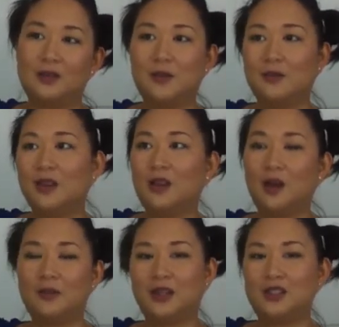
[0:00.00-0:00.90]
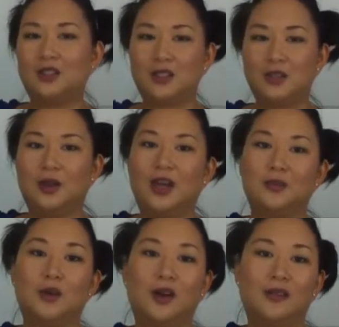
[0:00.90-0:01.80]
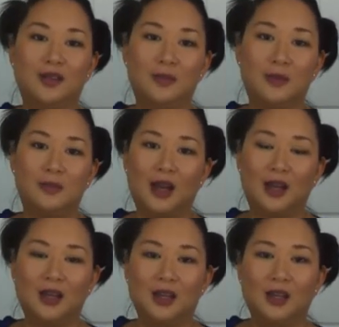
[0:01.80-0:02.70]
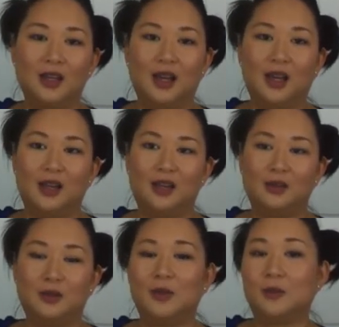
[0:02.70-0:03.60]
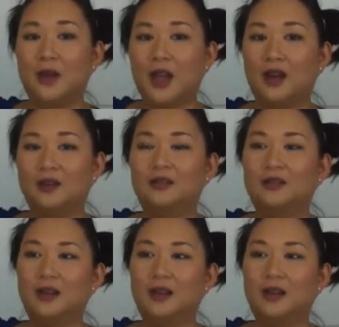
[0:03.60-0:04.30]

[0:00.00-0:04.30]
So maybe the combination of the two I had more often than maybe I normally would have.